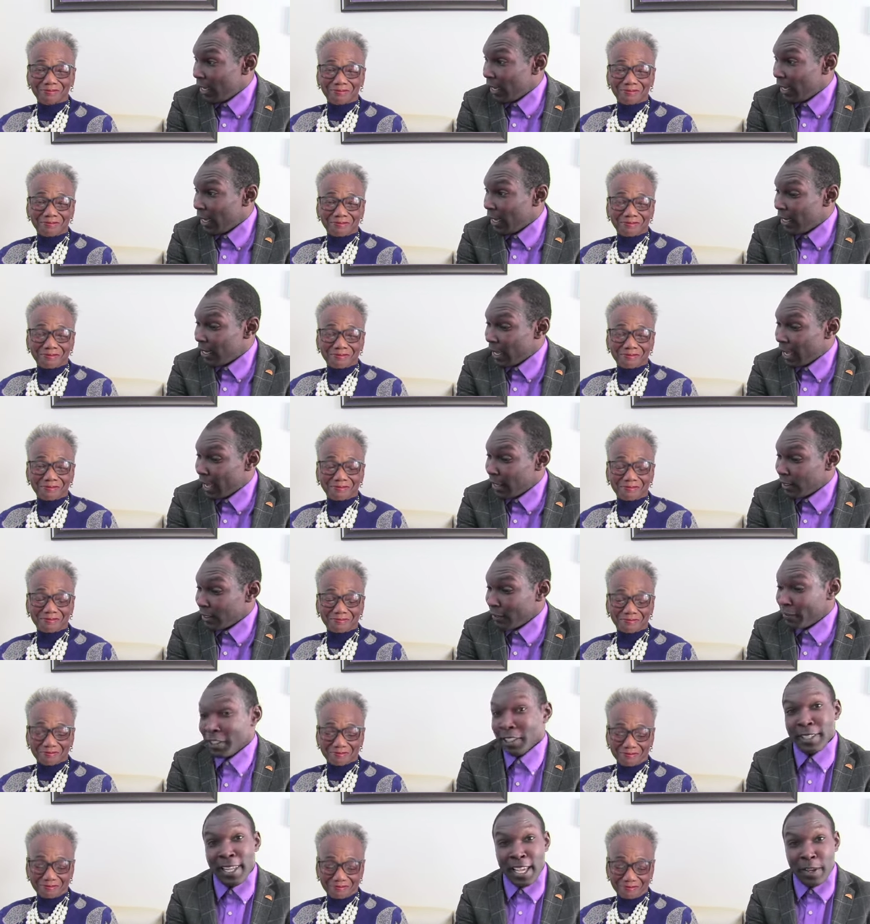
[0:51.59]
Speaker 1: And as
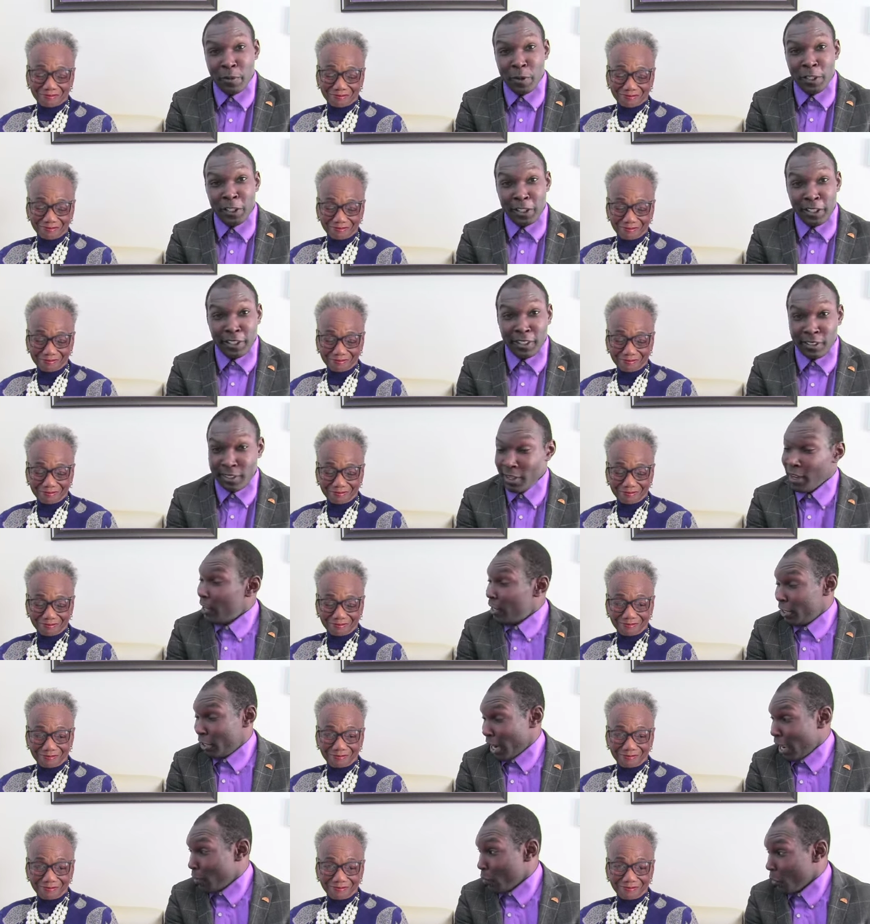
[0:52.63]
of today, which is
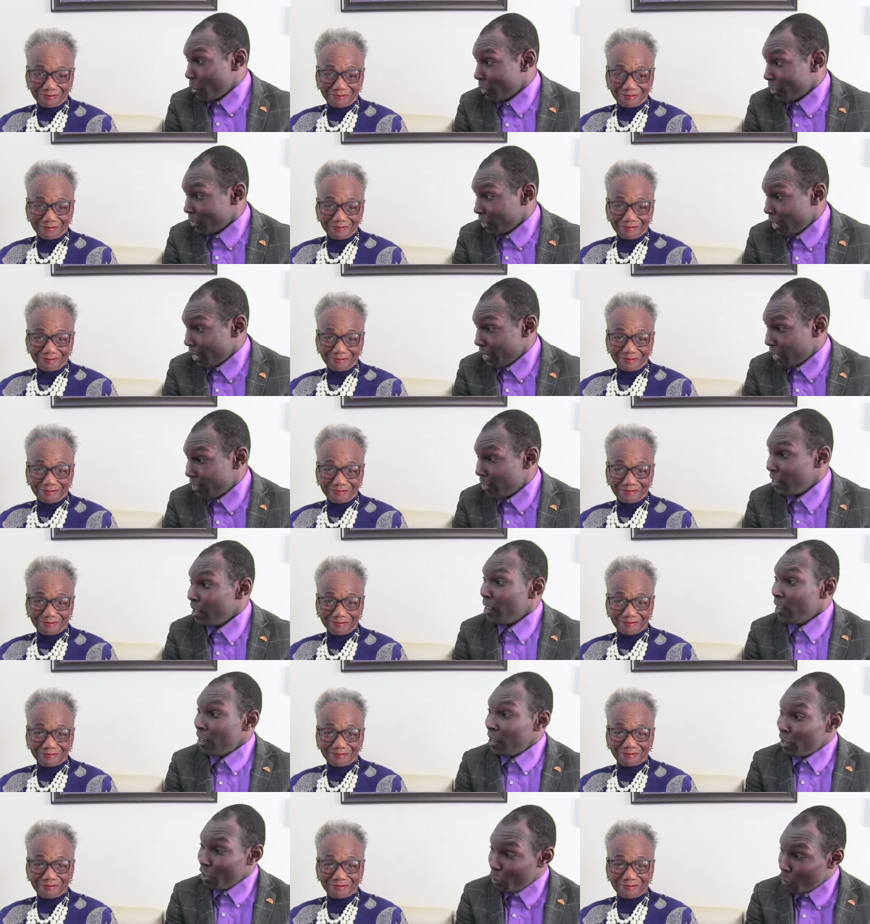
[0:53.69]
January 2nd,
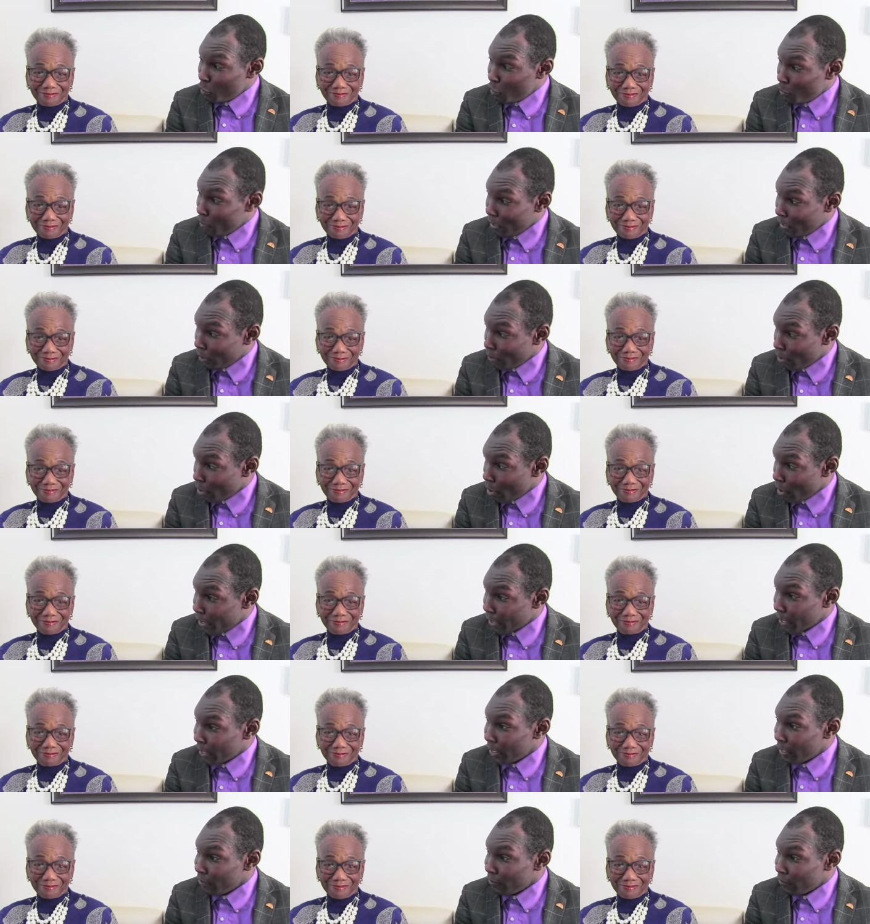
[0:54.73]
you'll be
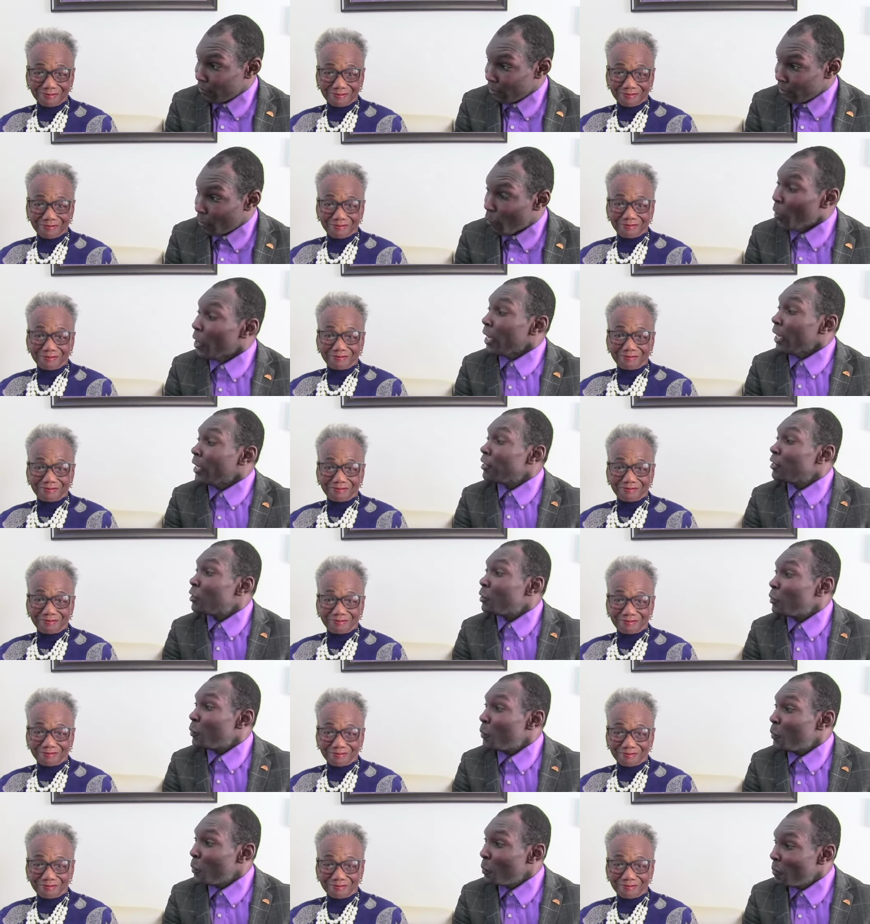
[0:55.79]
departing and going
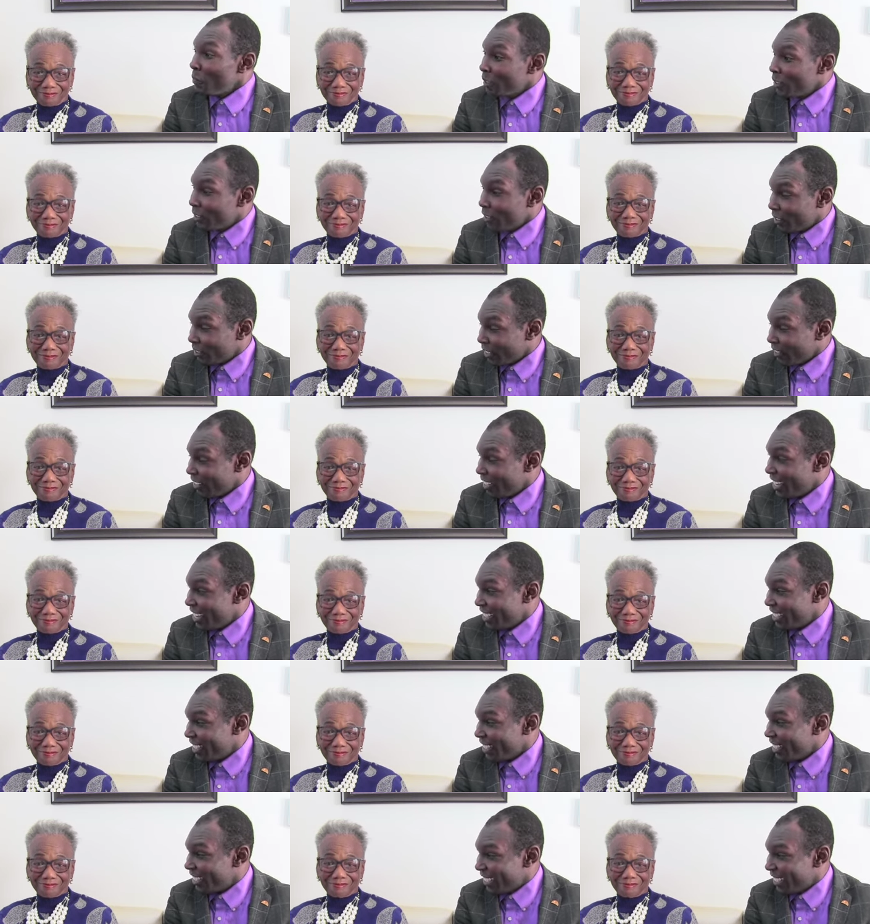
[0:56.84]
into into